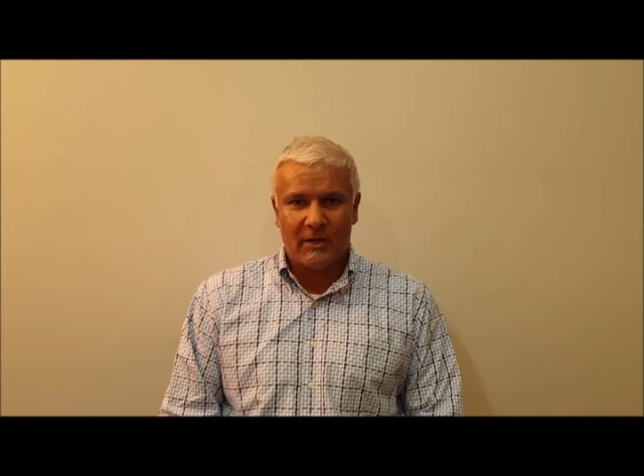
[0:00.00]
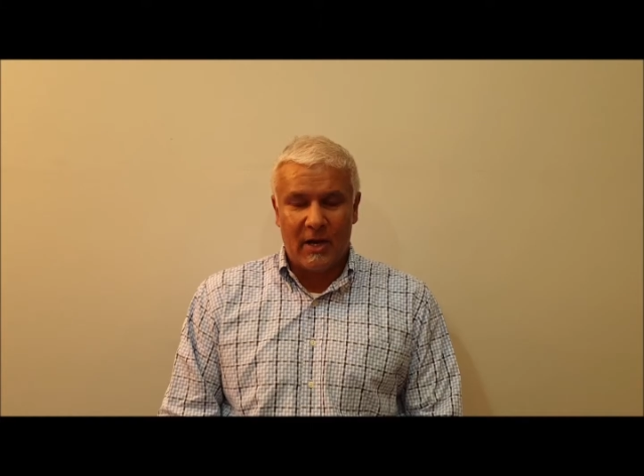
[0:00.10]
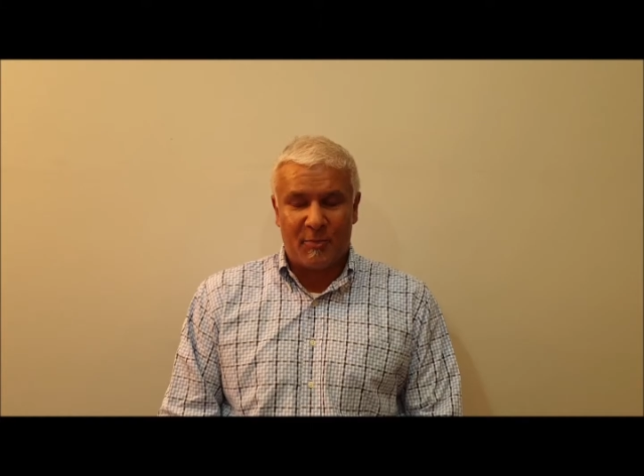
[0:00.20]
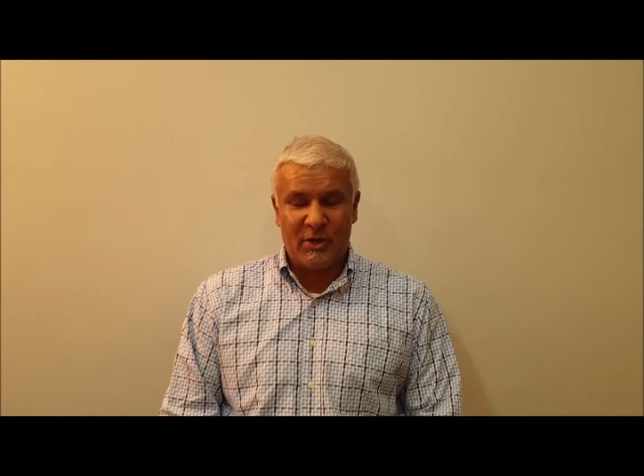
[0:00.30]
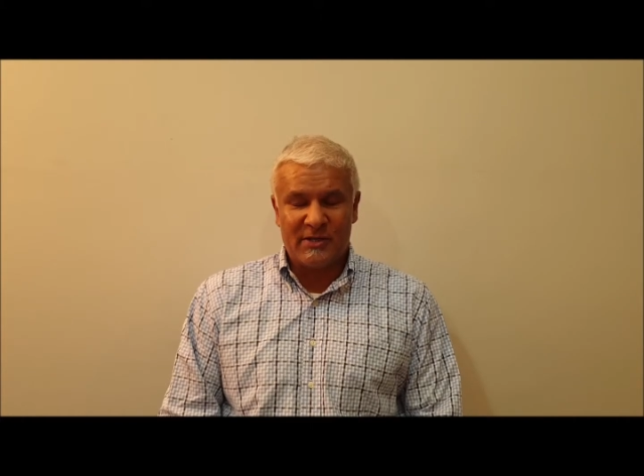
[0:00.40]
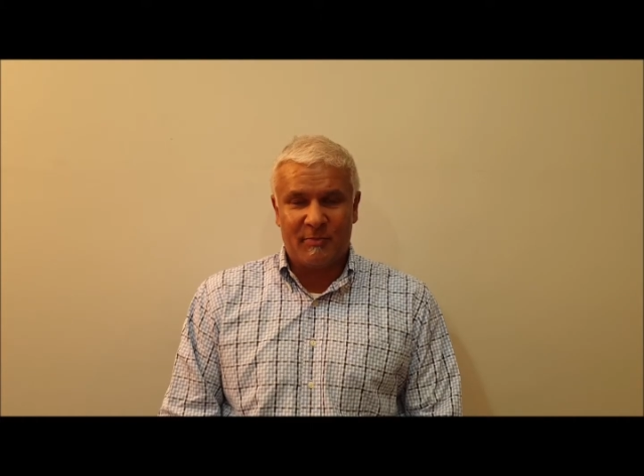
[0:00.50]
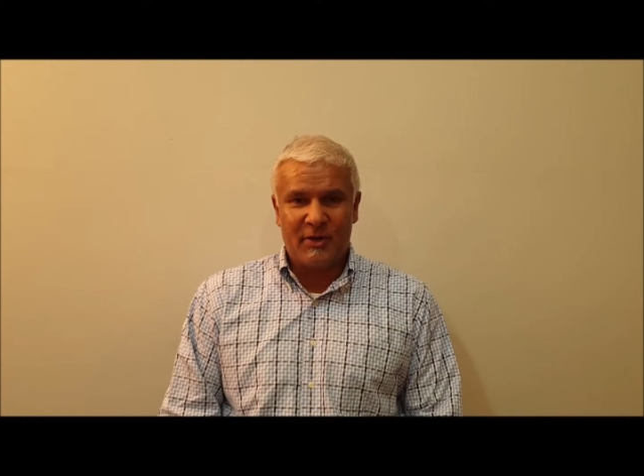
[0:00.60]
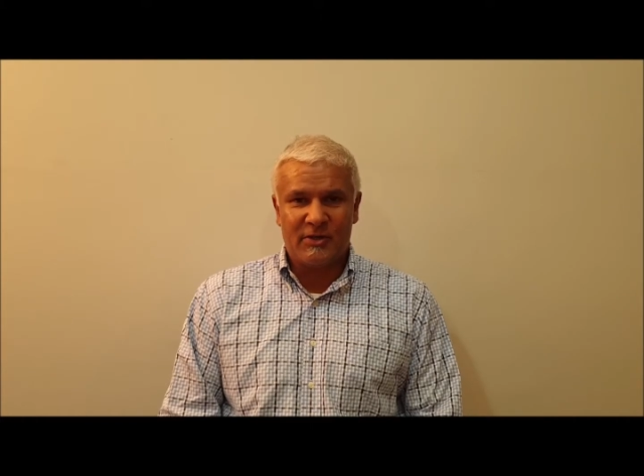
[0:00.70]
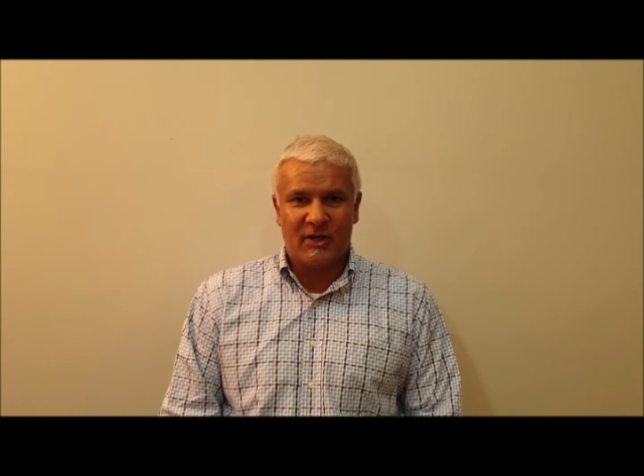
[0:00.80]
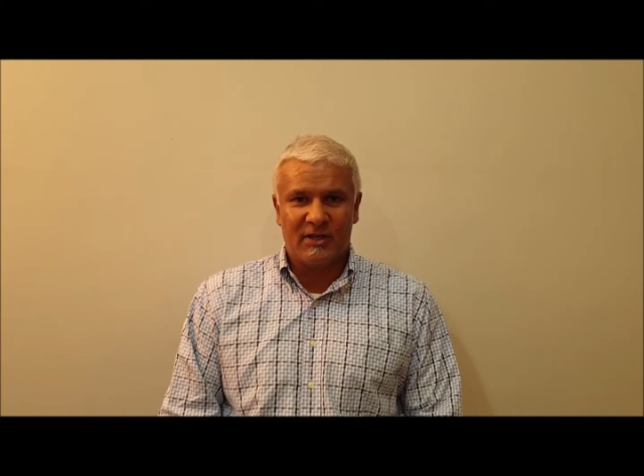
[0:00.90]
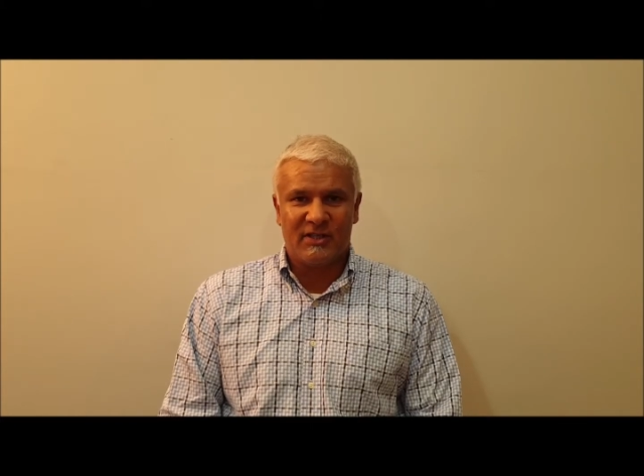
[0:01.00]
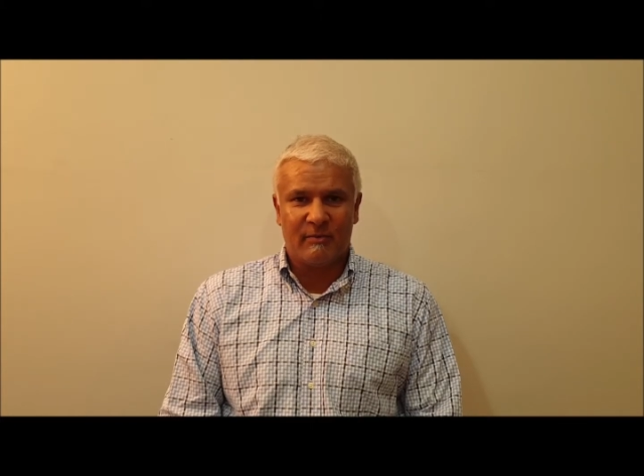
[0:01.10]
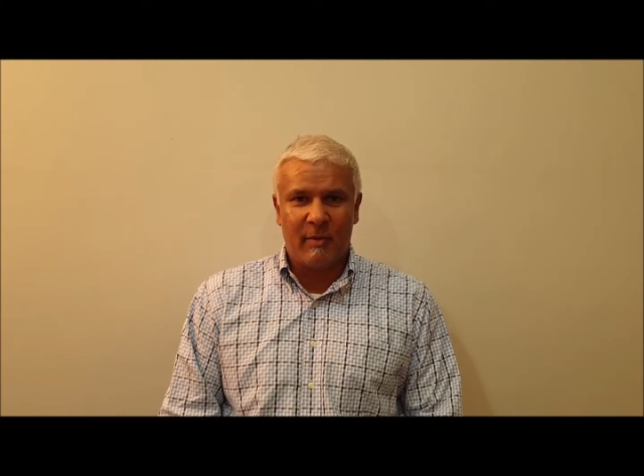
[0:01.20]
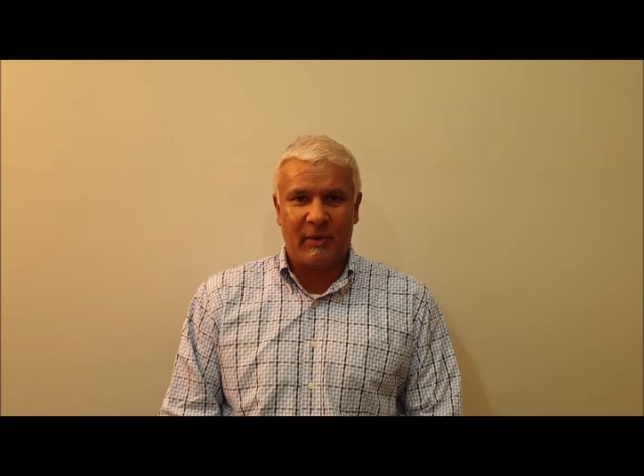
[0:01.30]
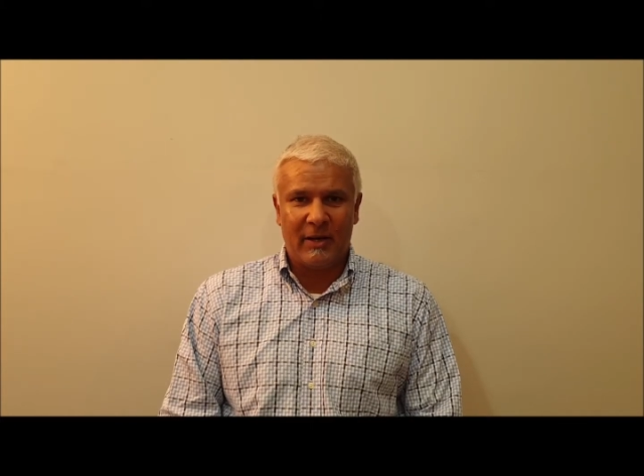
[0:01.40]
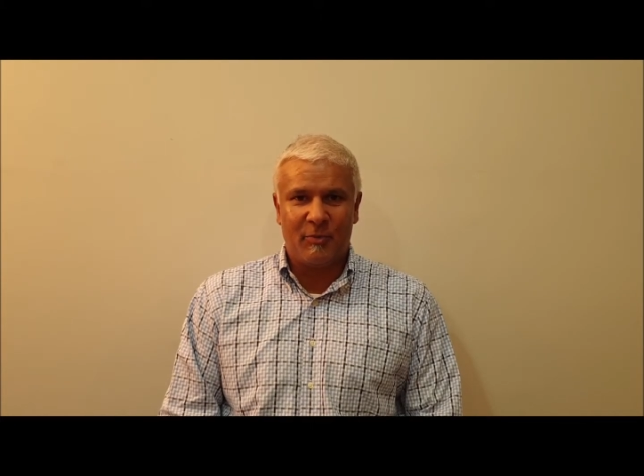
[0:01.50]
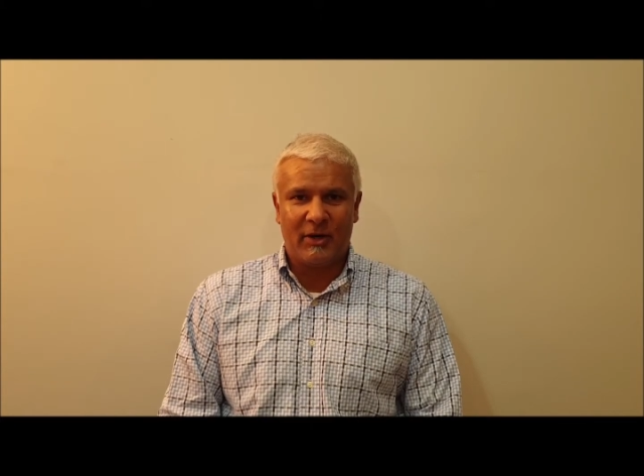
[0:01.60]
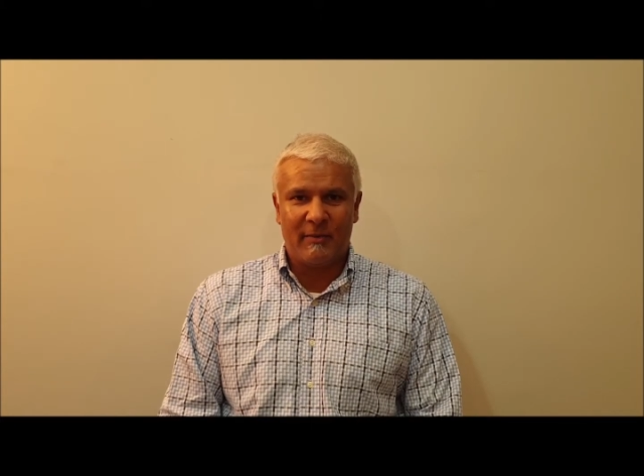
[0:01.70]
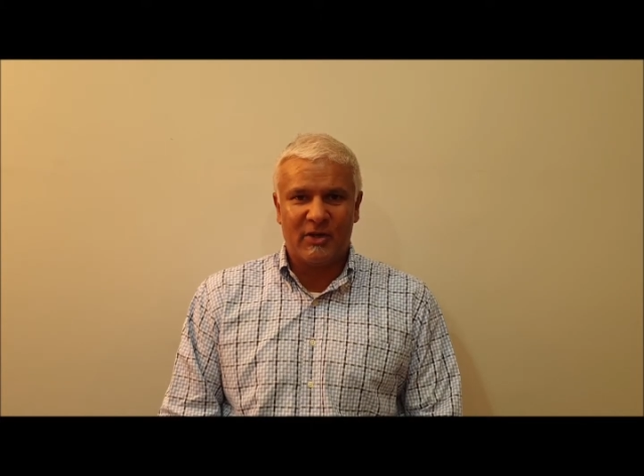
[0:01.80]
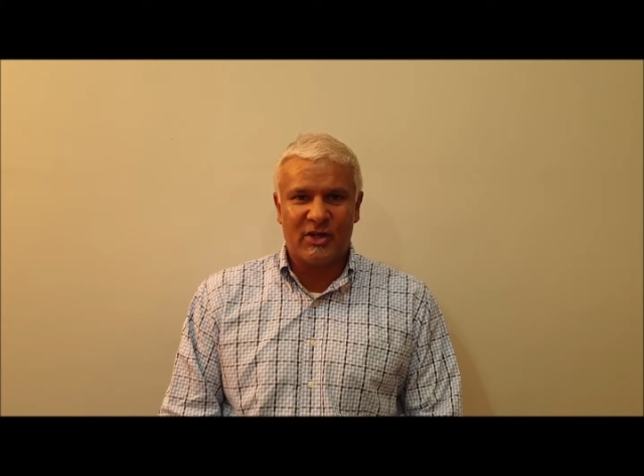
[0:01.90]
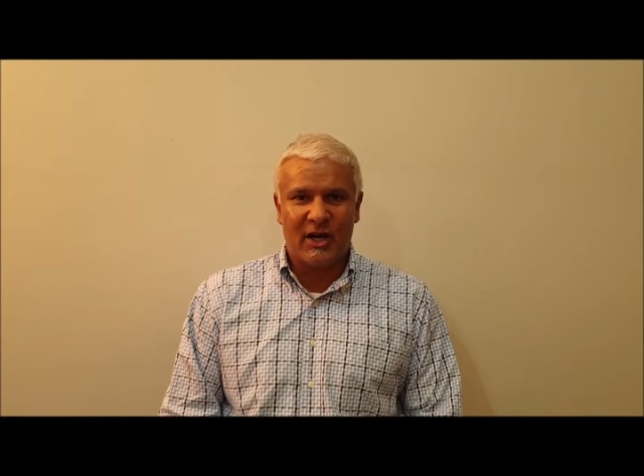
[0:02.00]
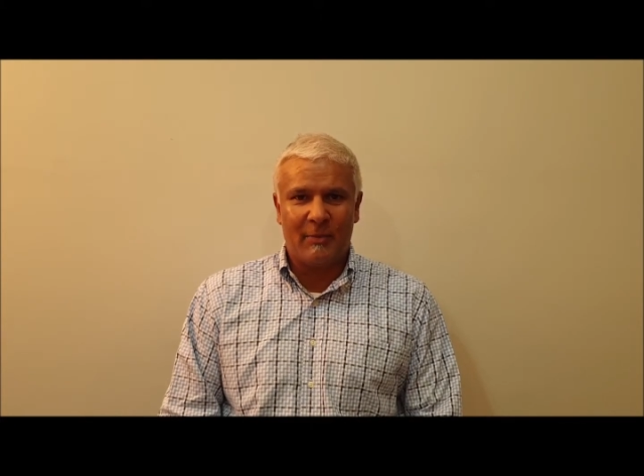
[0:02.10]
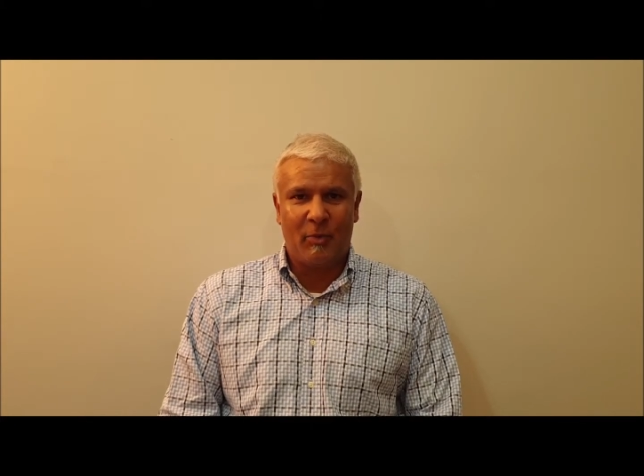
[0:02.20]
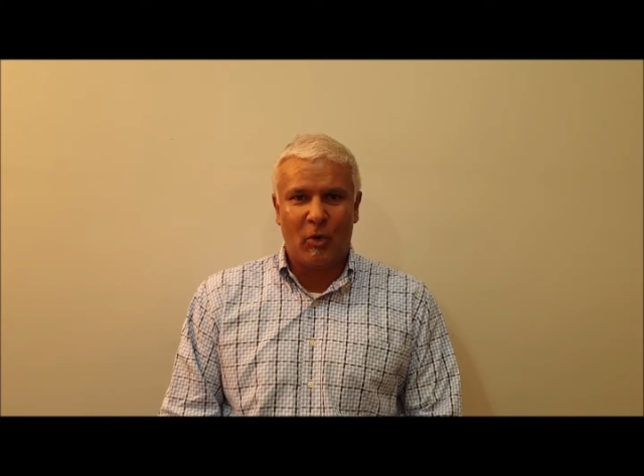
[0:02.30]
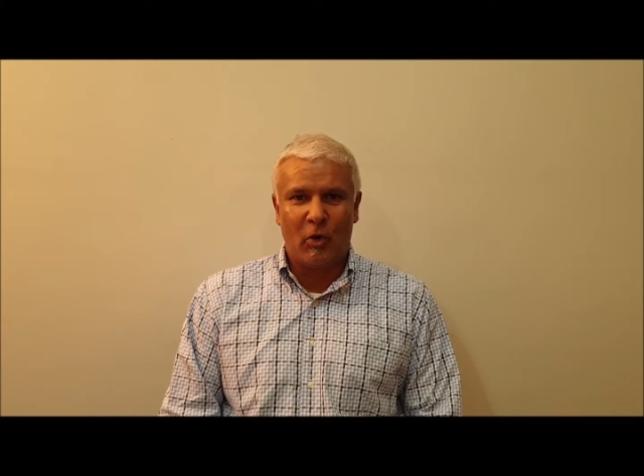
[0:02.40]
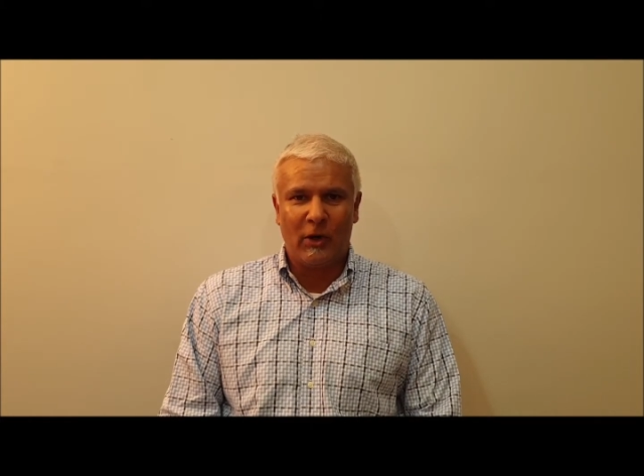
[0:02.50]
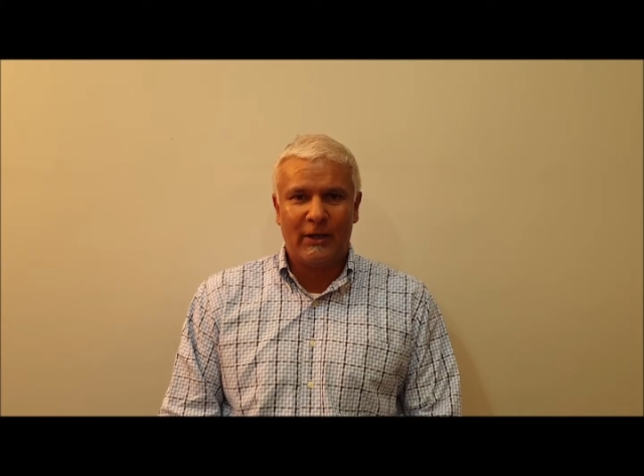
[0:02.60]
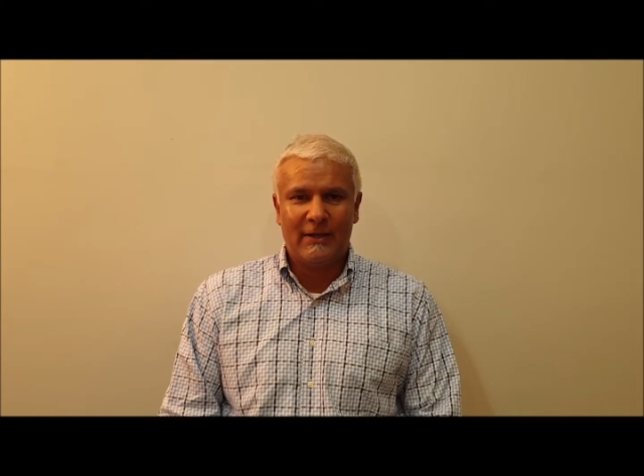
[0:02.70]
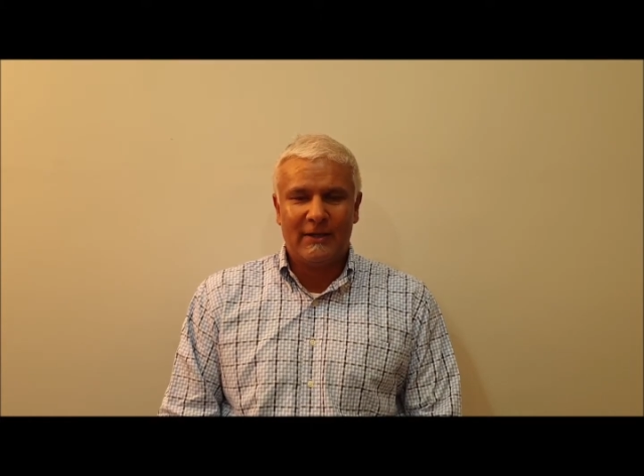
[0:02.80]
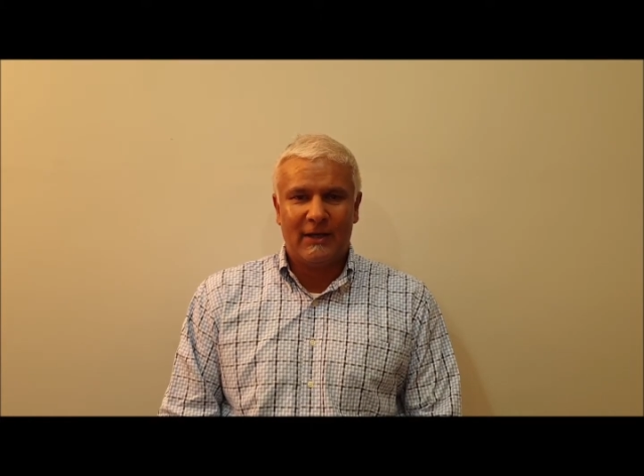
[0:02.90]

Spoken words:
Now, at present, both sides seem to be playing pretty much hardball.